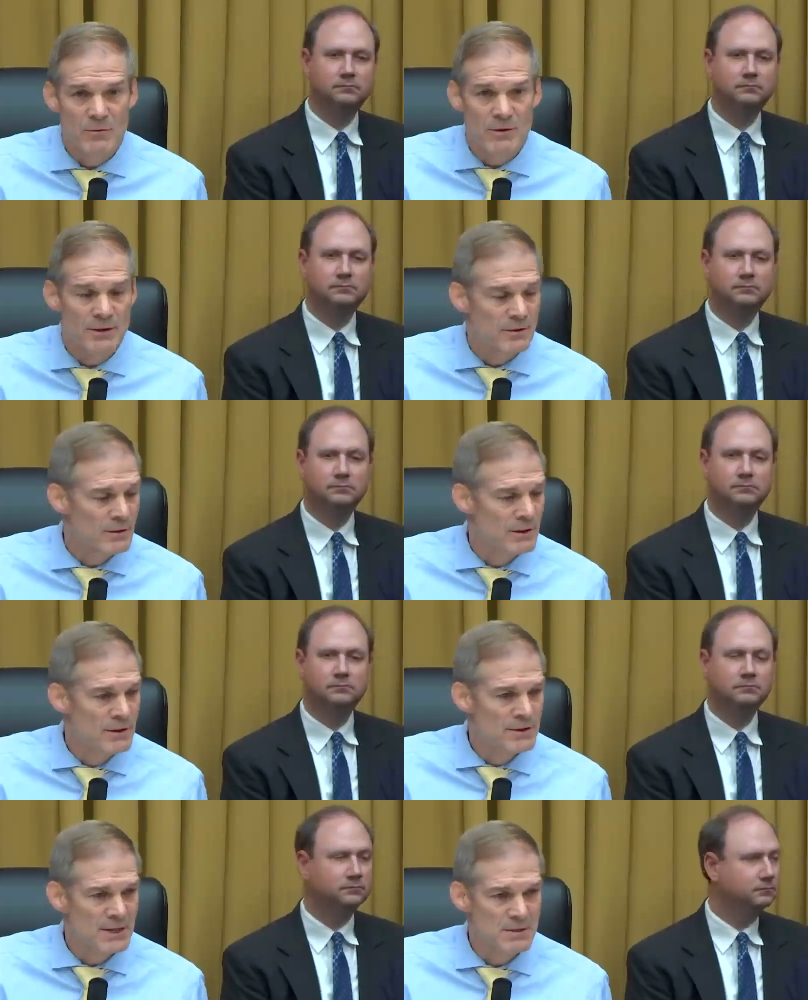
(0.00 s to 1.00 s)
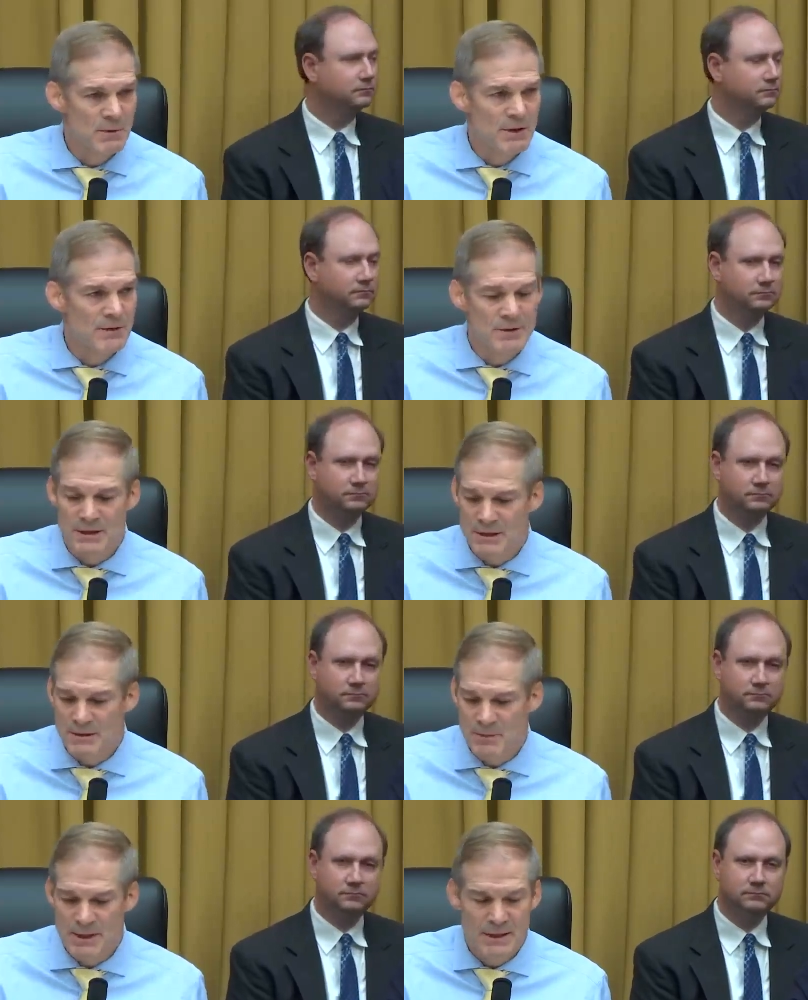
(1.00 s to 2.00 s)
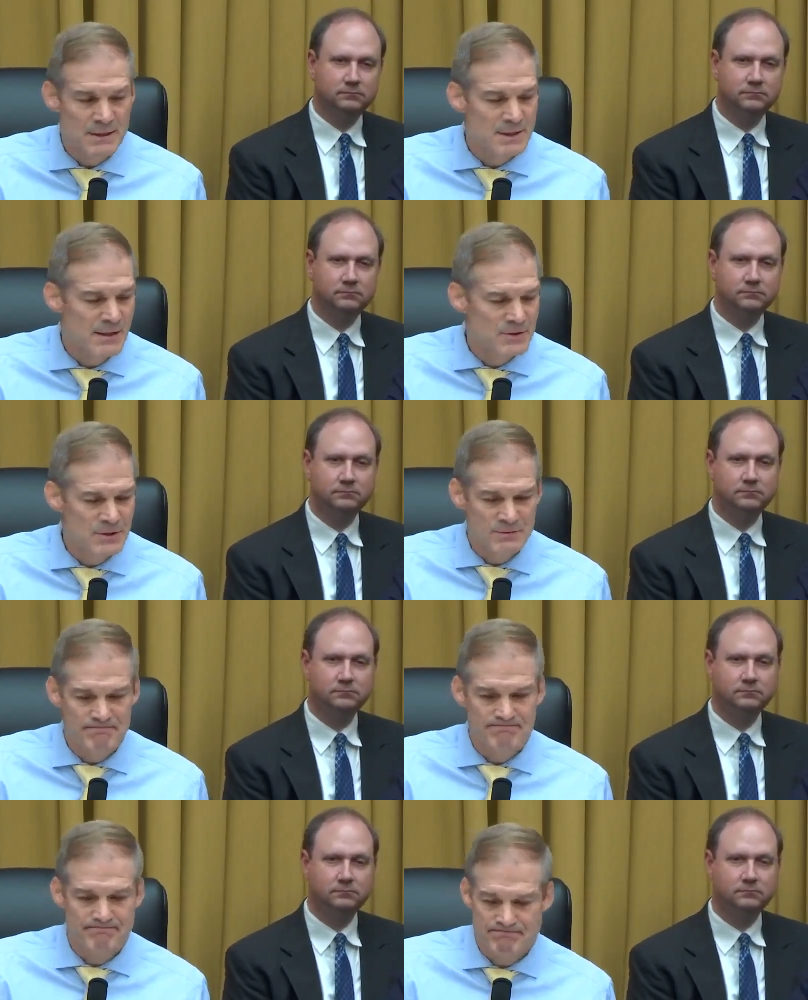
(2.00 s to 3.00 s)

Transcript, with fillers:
Speaker 1: you for your testimony. The committee is now adjourned.